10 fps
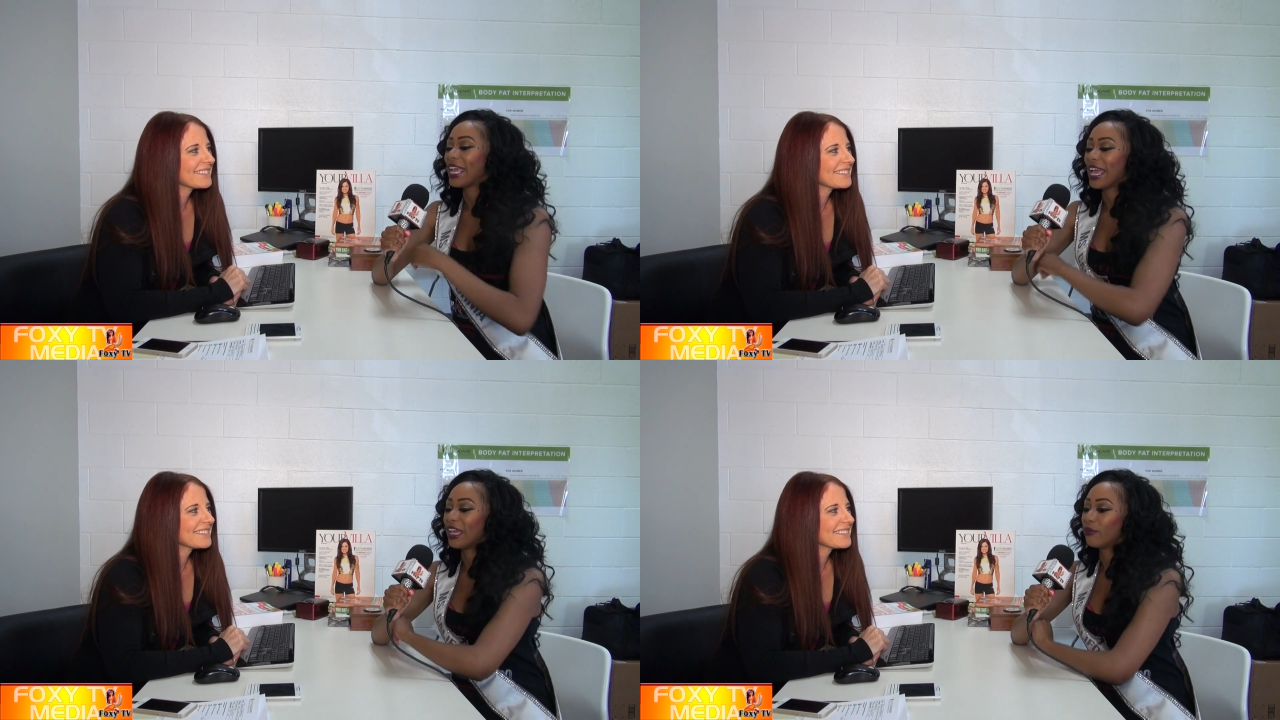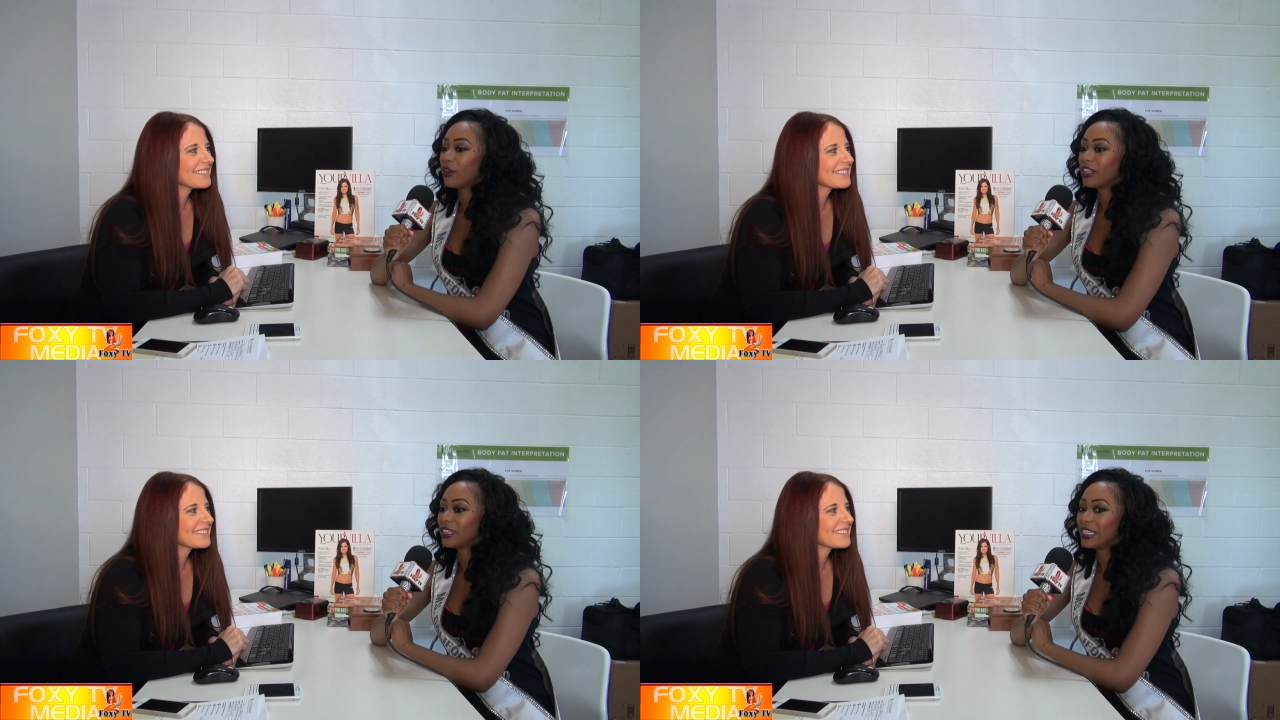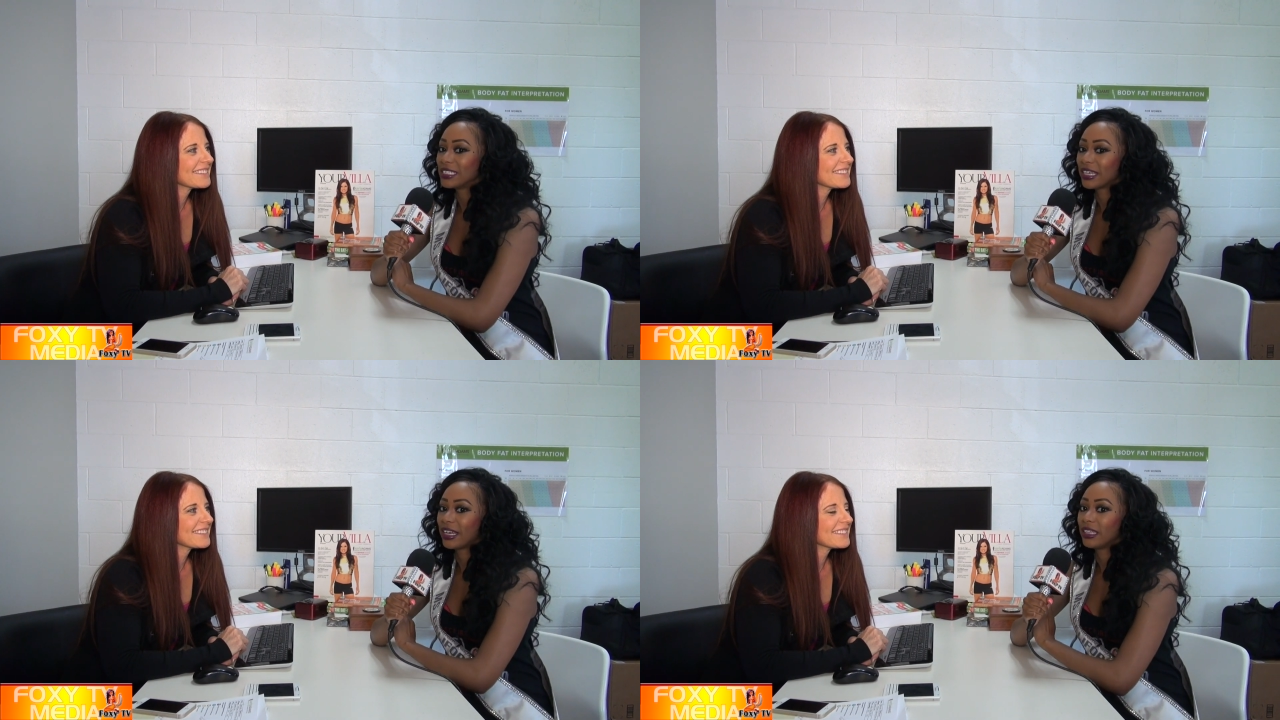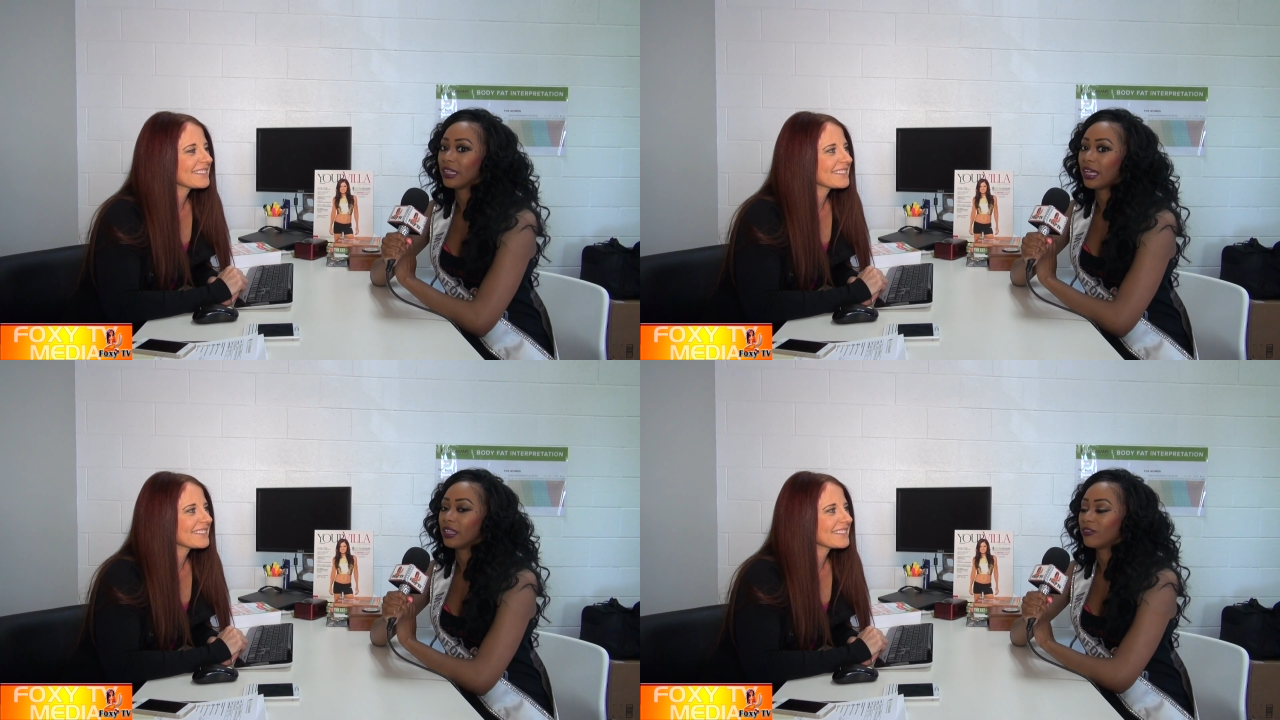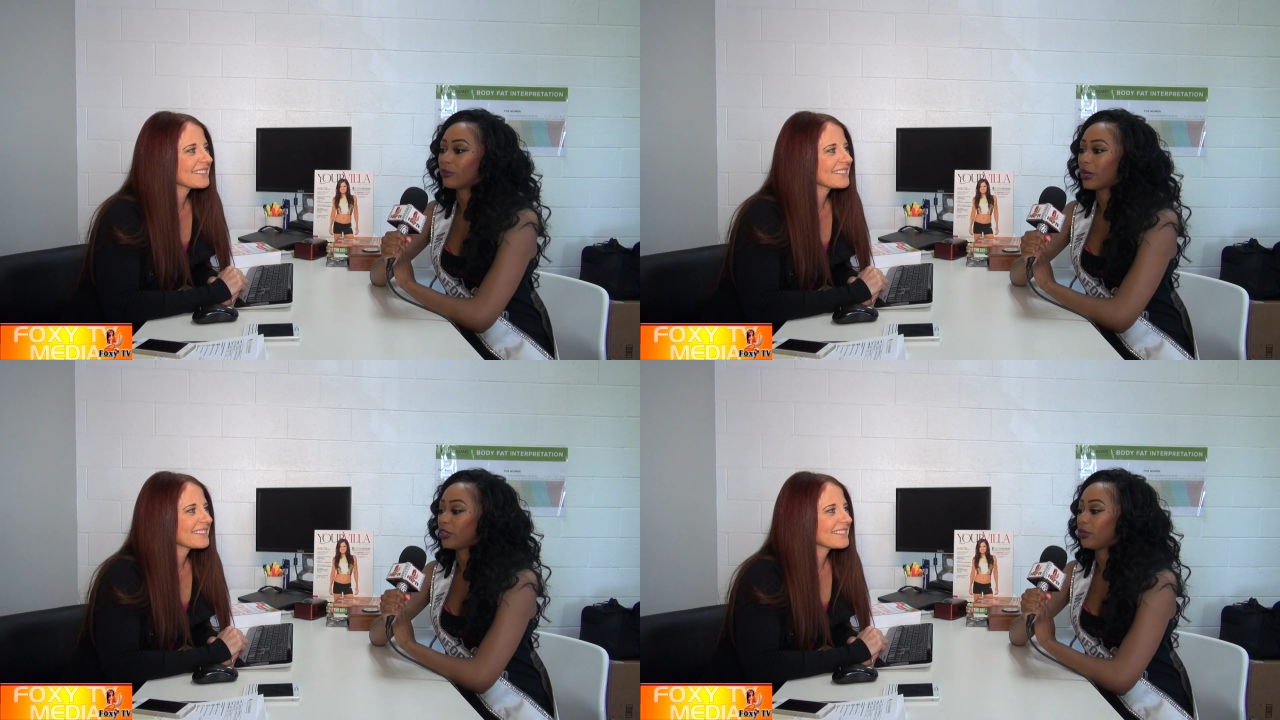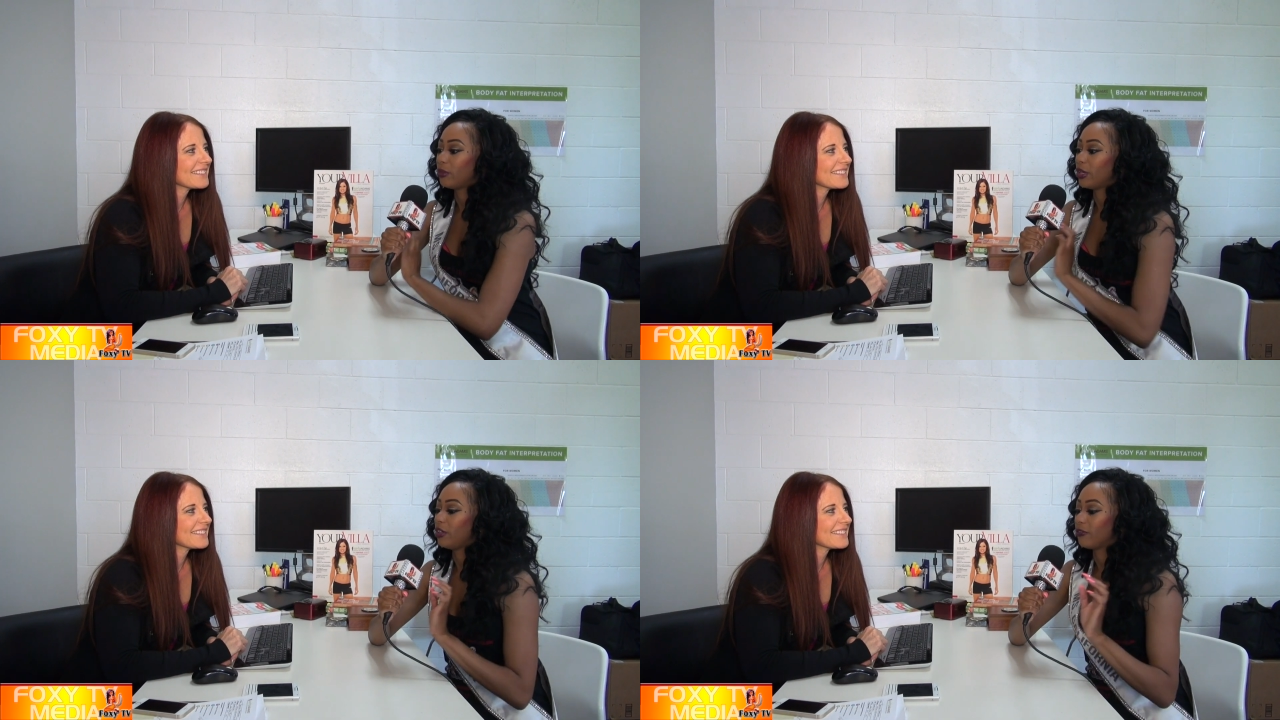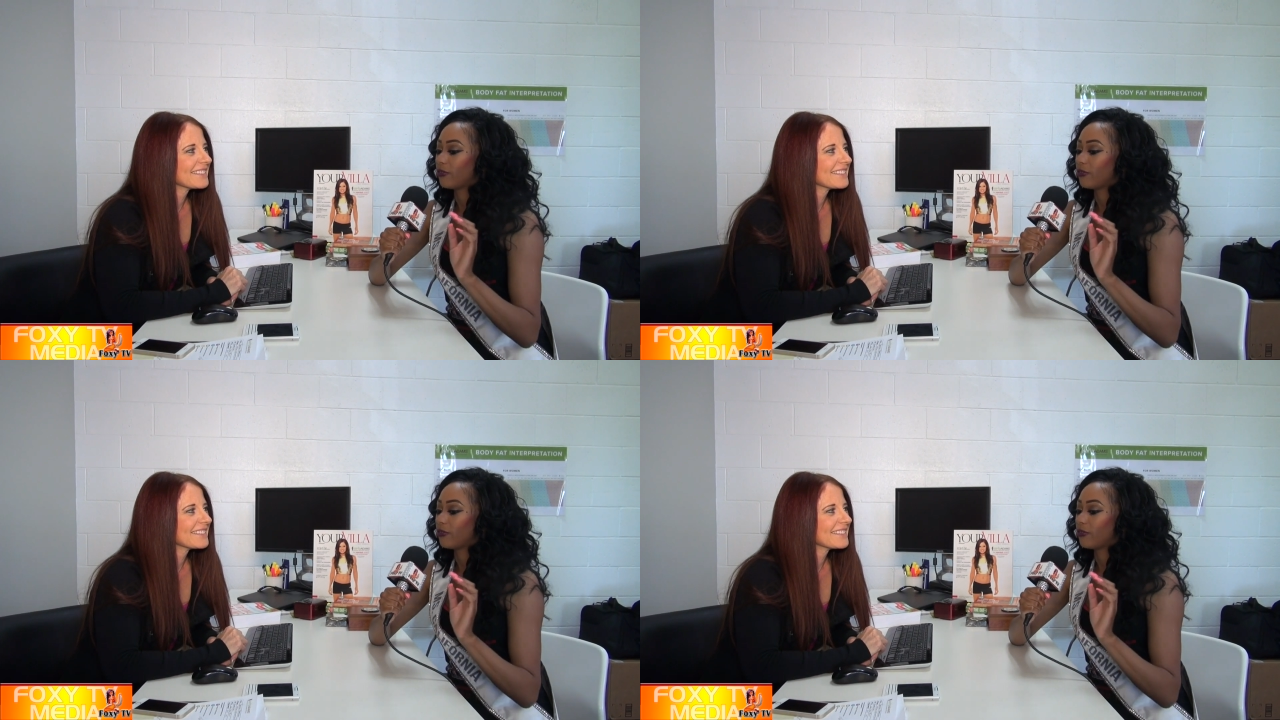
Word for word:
Speaker 1: And one of the things that I, I love about you, what you